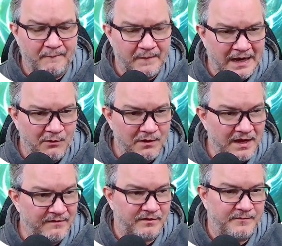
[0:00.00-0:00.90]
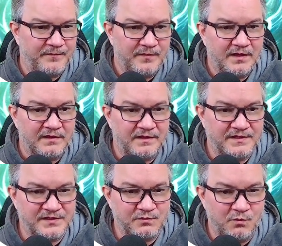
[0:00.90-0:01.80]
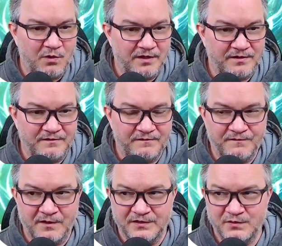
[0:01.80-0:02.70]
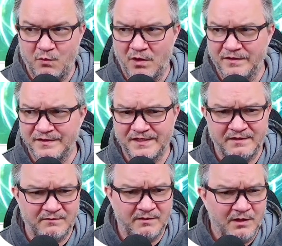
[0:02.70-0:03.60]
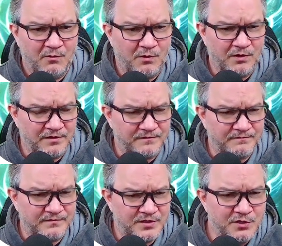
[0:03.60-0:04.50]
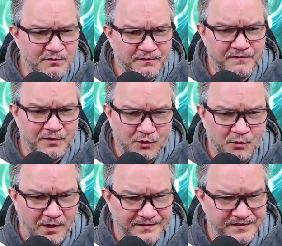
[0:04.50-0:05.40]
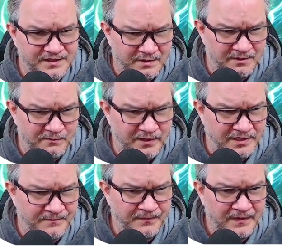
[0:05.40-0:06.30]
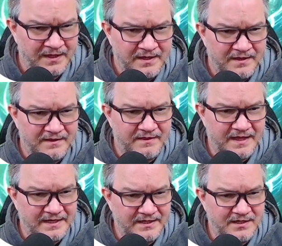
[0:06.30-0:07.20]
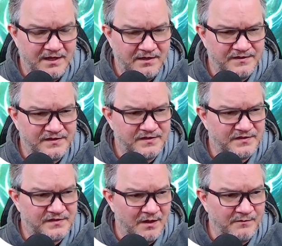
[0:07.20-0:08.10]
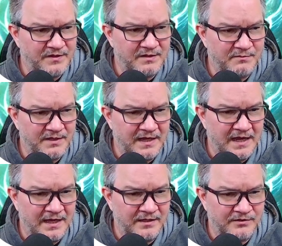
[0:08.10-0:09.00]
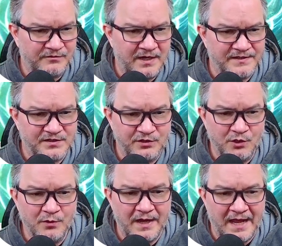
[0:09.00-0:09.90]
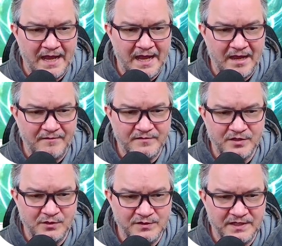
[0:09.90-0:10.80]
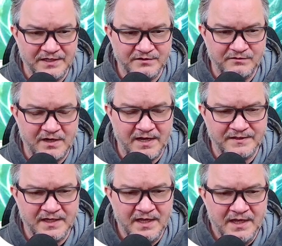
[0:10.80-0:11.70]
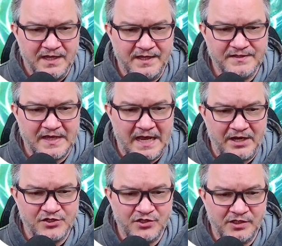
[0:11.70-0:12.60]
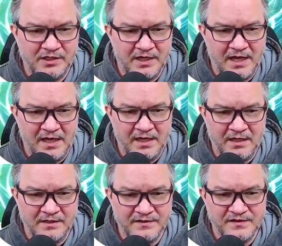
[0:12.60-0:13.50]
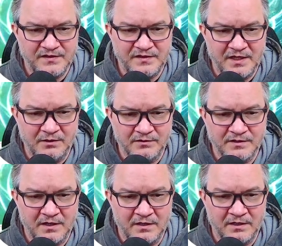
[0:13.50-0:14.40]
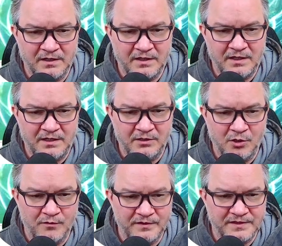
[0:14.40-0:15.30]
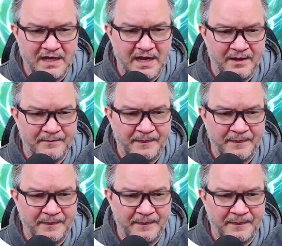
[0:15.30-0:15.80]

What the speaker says: However, this is one of the first ones and one of the too few ones, in my opinion, that does something beyond a res. So you don't have to use it as a res. It's actually a single target heal over time.